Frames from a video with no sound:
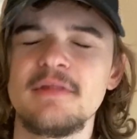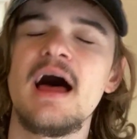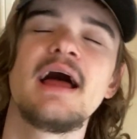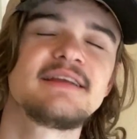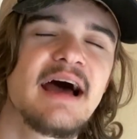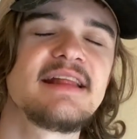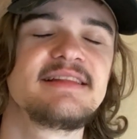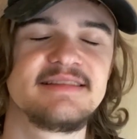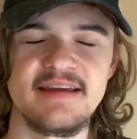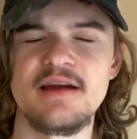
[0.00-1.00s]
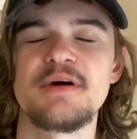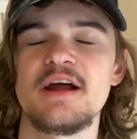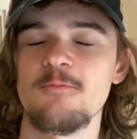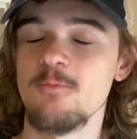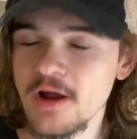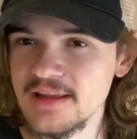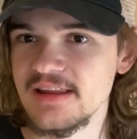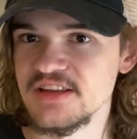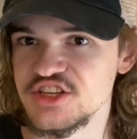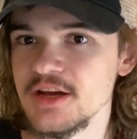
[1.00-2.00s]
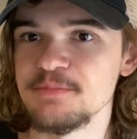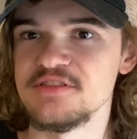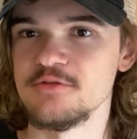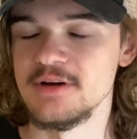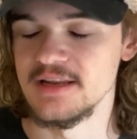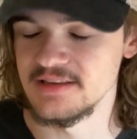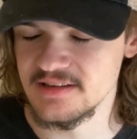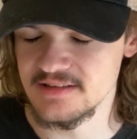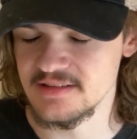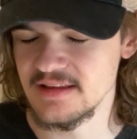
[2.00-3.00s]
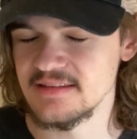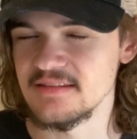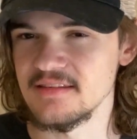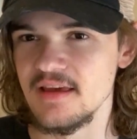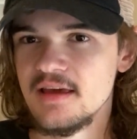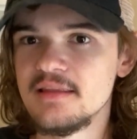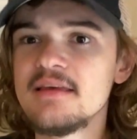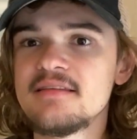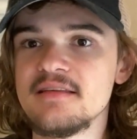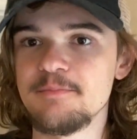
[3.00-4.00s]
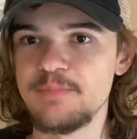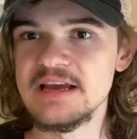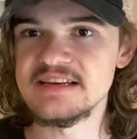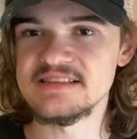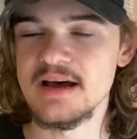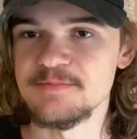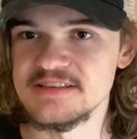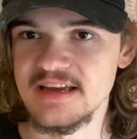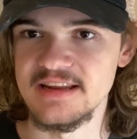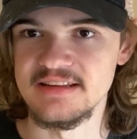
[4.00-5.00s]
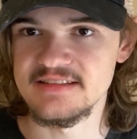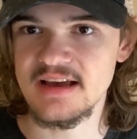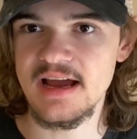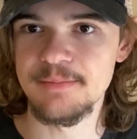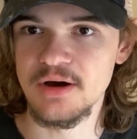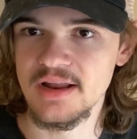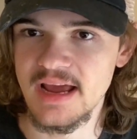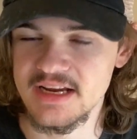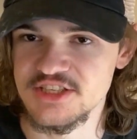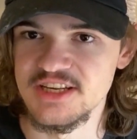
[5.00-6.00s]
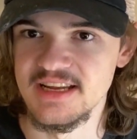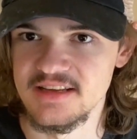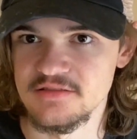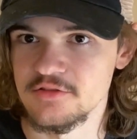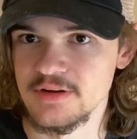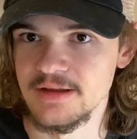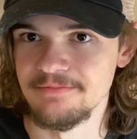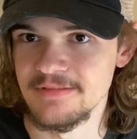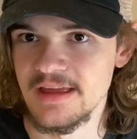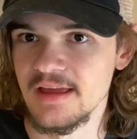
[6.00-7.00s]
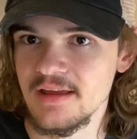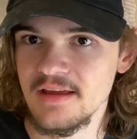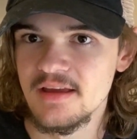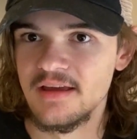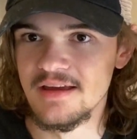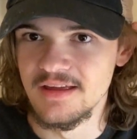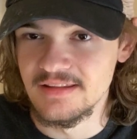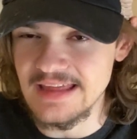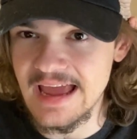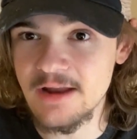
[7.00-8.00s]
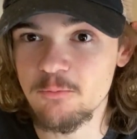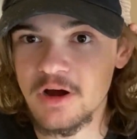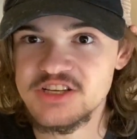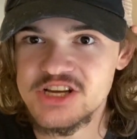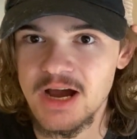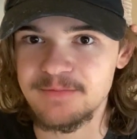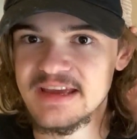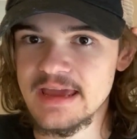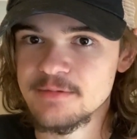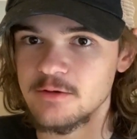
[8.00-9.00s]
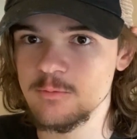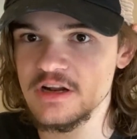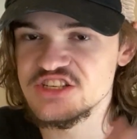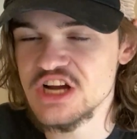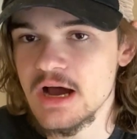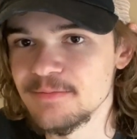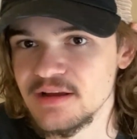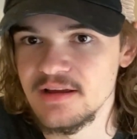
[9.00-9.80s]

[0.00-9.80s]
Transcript: Ah, god damn it! I wanted the chips to win. Jeez, this is the biggest upset in Cyabon action history. They had one job. The game had one job.